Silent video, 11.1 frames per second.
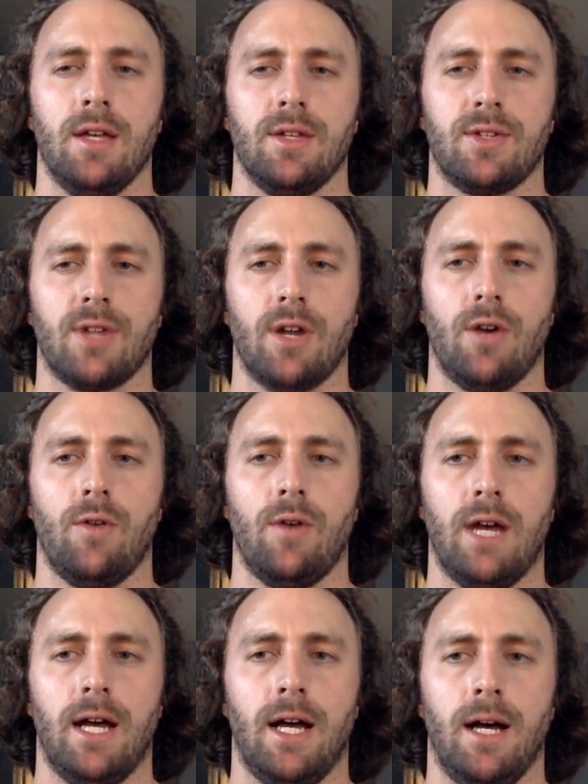So
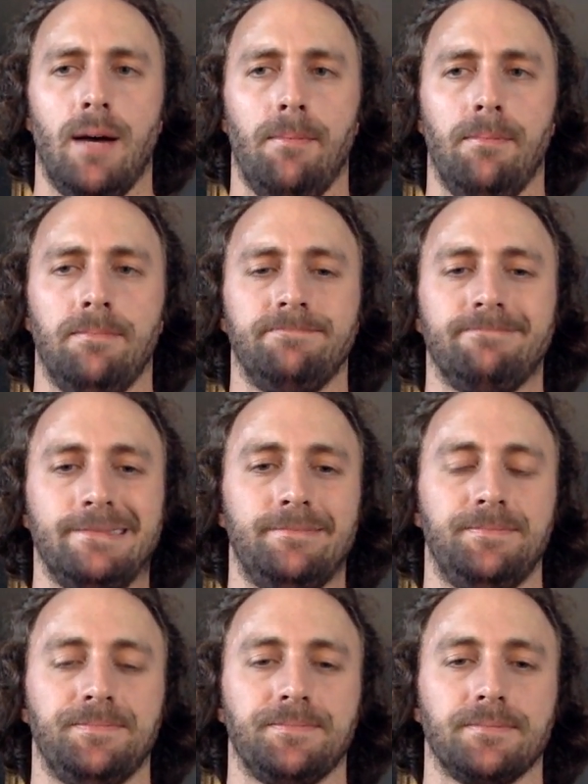um,
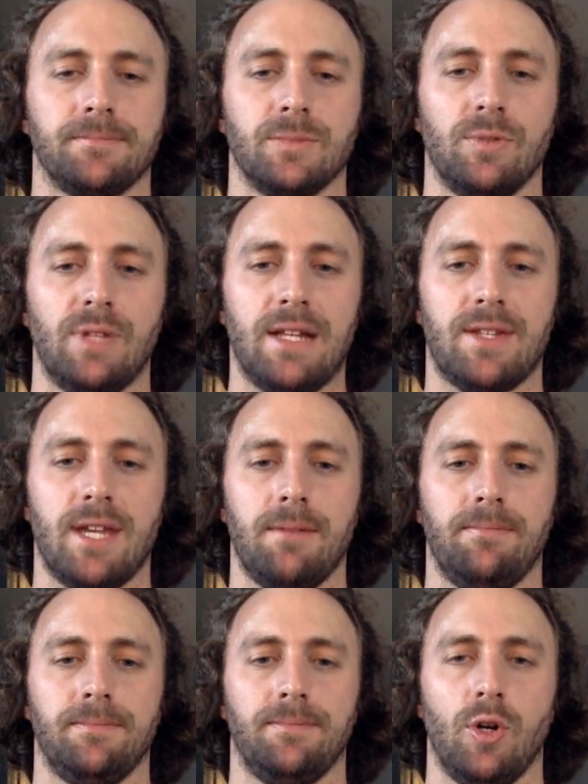that
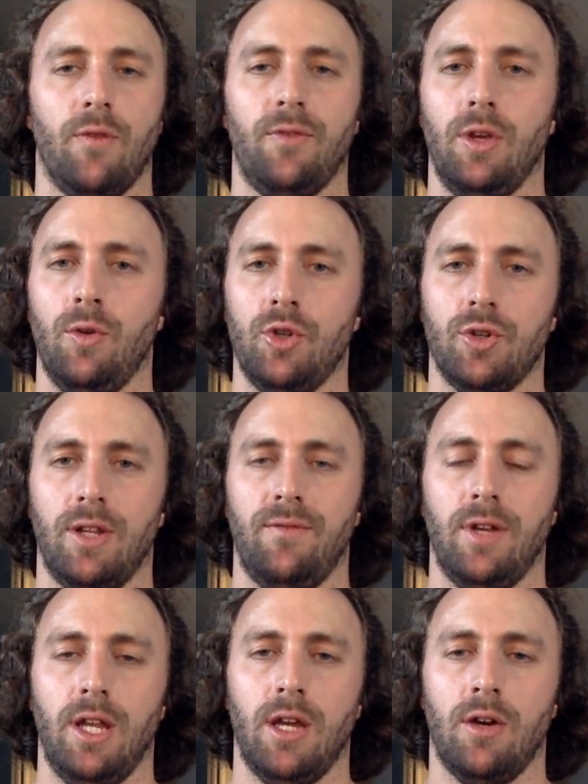said, hopefully you enjoyed the
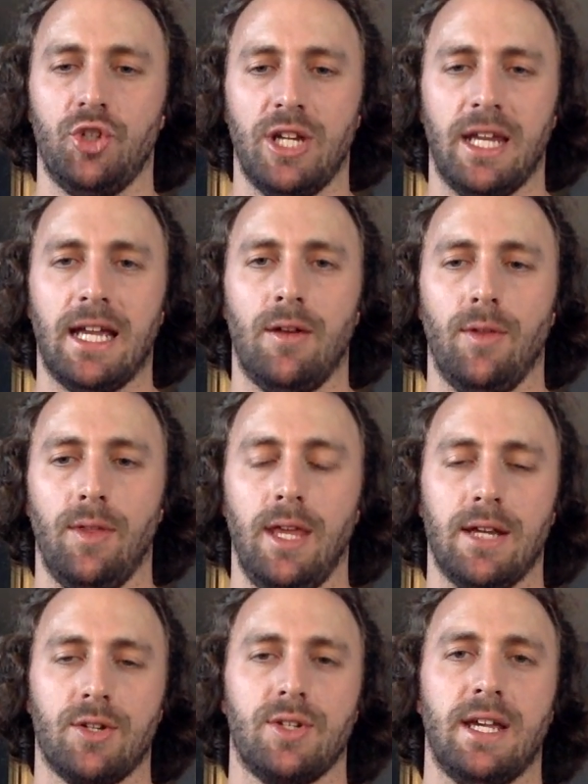video. Check out
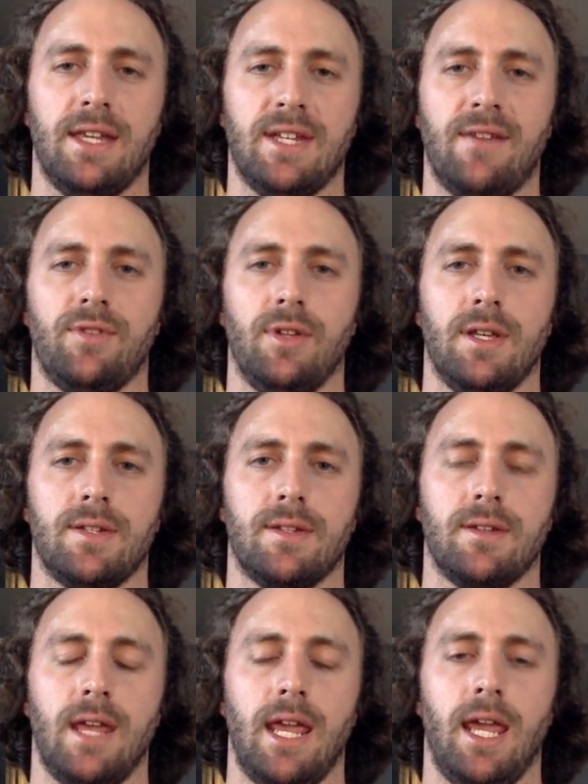the exercise after
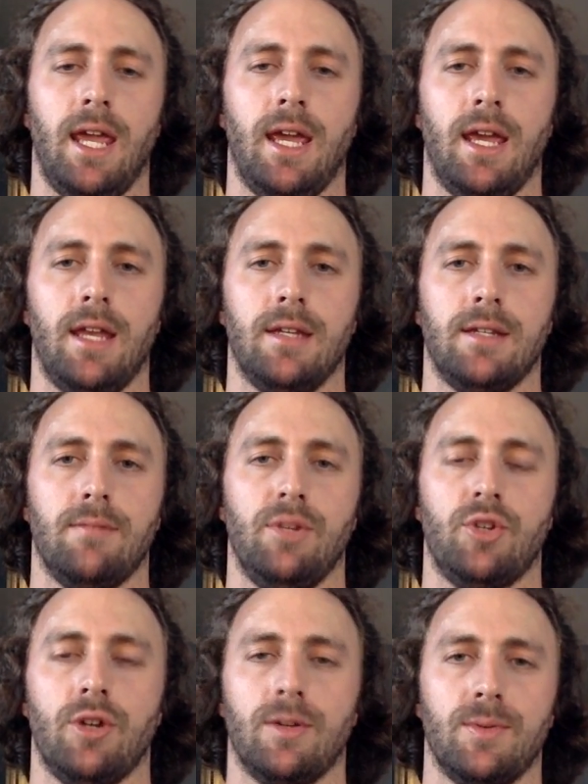this, and be
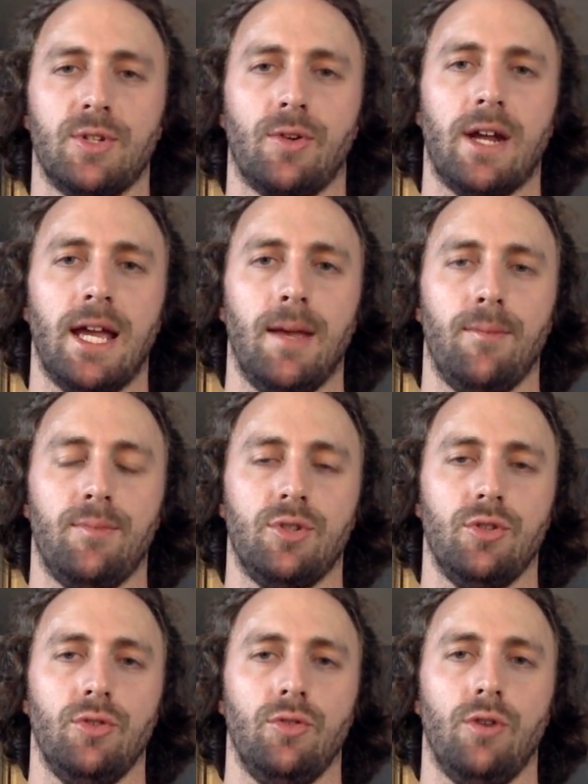sure to subscribe
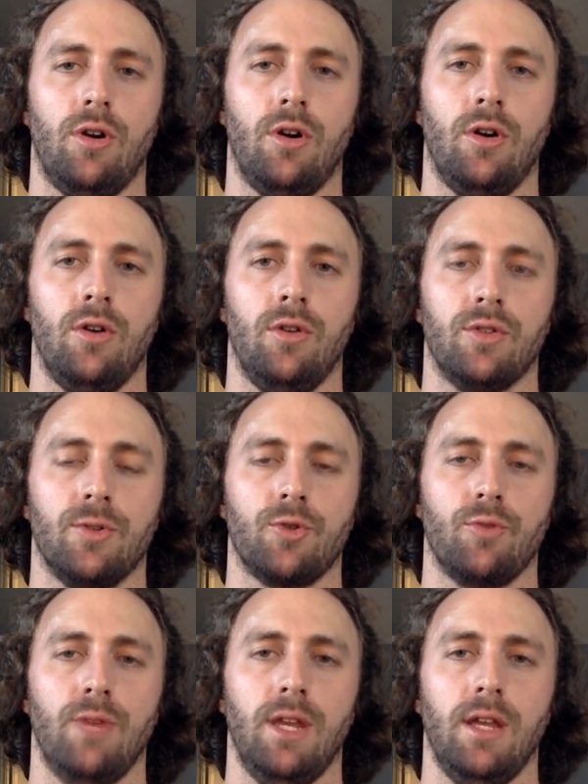to all
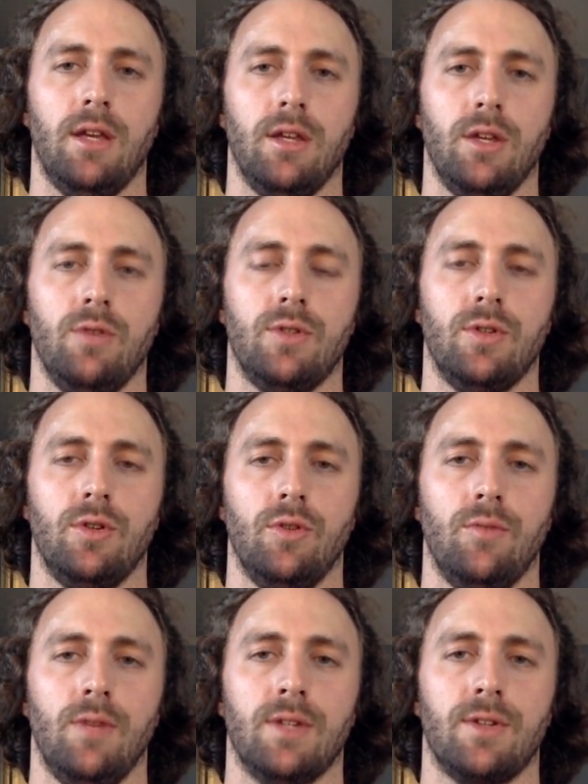social media,
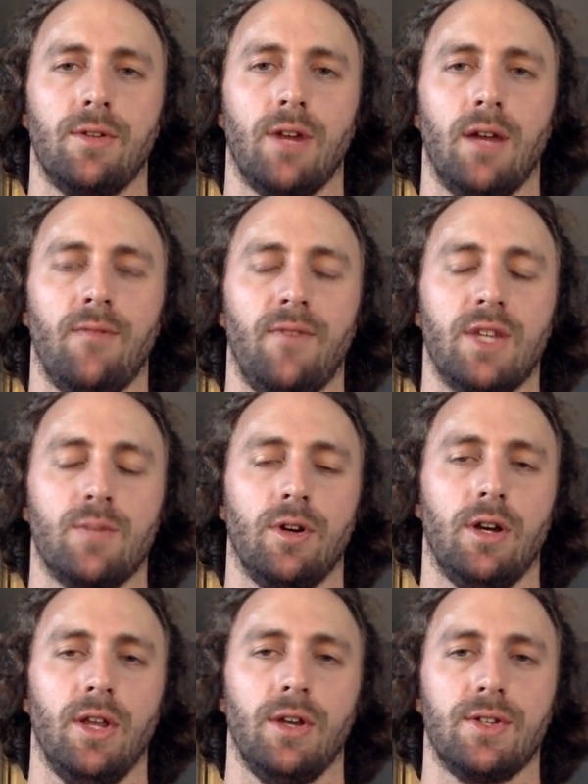YouTube, Instagram,
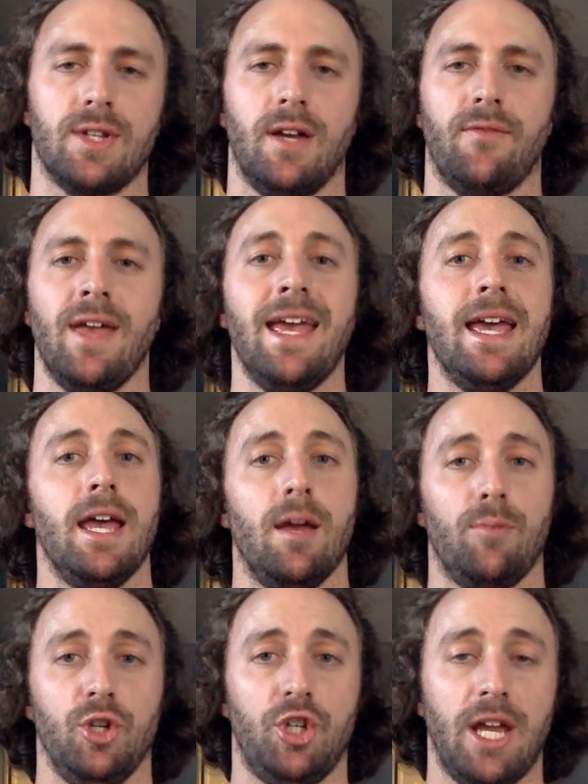Facebook, all that good stuff.
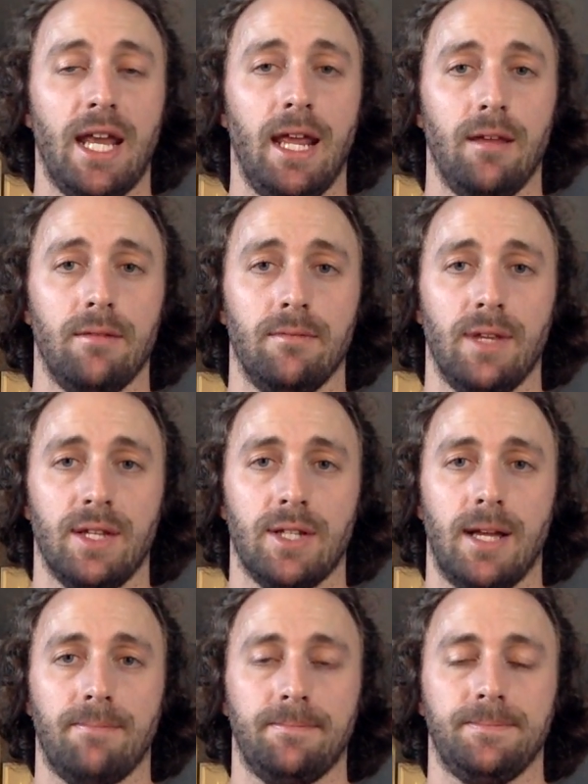Appreciate it. Thanks a
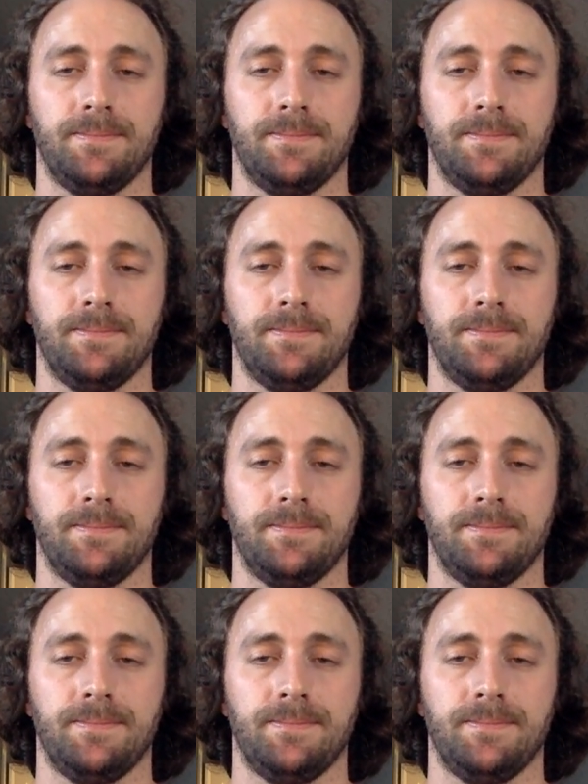lot.